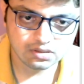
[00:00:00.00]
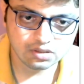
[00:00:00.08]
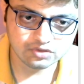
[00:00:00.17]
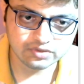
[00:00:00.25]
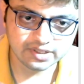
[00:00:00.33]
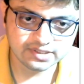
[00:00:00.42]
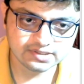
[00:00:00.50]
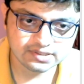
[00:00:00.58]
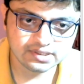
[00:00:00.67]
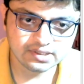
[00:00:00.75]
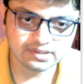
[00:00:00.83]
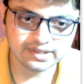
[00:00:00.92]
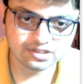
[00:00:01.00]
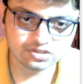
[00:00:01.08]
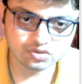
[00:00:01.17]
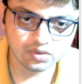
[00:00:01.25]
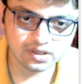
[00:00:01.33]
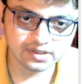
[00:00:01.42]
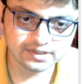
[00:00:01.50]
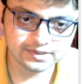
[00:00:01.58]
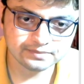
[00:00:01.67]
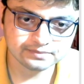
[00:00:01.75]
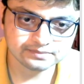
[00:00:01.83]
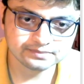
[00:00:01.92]
All right. Next work,
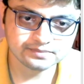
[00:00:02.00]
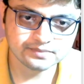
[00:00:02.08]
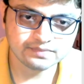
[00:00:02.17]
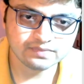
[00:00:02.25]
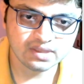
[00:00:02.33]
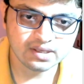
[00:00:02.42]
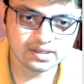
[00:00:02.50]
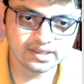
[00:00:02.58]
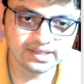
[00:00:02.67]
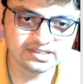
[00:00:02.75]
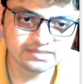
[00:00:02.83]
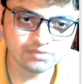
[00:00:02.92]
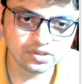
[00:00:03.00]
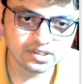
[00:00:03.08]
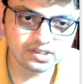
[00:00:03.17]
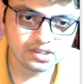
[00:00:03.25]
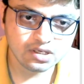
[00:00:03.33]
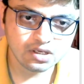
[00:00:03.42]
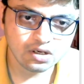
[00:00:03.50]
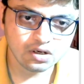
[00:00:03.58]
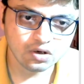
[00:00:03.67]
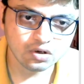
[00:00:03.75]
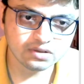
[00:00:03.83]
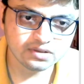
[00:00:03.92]
Hegemony
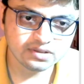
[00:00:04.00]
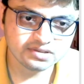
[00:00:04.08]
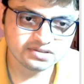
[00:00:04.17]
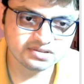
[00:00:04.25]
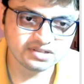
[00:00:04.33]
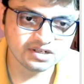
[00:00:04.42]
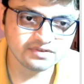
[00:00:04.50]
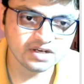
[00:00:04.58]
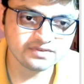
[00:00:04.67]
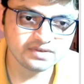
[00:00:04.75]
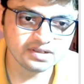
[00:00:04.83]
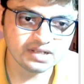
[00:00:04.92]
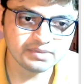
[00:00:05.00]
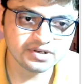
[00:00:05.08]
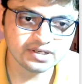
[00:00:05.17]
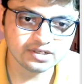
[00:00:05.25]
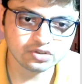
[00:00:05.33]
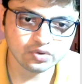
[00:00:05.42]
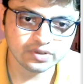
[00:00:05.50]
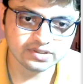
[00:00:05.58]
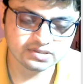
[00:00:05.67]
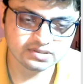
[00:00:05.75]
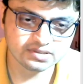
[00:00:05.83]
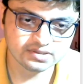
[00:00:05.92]
or Survival American
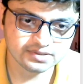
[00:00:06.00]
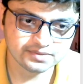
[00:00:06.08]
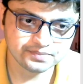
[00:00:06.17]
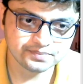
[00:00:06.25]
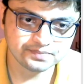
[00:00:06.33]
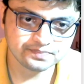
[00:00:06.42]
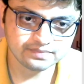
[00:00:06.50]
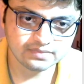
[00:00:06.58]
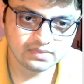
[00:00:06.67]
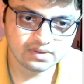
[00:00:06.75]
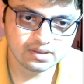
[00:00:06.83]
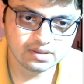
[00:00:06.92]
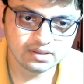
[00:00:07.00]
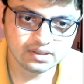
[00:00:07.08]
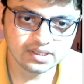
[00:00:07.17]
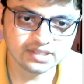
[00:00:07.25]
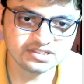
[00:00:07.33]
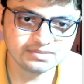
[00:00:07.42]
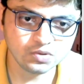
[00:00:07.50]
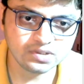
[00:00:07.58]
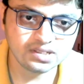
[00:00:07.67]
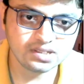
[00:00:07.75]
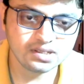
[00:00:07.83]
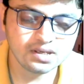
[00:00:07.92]
Quest.
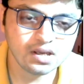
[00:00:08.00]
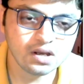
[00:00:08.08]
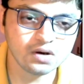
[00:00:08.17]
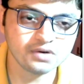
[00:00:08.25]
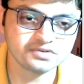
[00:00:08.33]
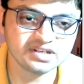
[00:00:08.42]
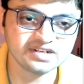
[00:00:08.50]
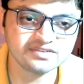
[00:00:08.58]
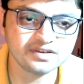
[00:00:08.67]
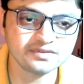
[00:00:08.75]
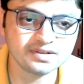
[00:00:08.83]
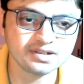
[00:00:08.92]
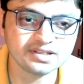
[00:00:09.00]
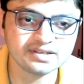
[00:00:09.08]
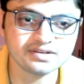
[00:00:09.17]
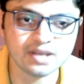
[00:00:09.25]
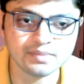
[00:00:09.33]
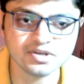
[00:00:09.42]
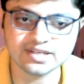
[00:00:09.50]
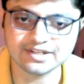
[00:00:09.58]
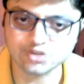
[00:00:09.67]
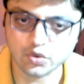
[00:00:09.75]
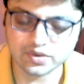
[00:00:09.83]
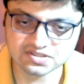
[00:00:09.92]
Hegemony or Survival
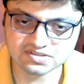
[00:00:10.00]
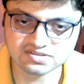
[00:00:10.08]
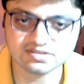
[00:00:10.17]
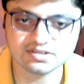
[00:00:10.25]
American Quest.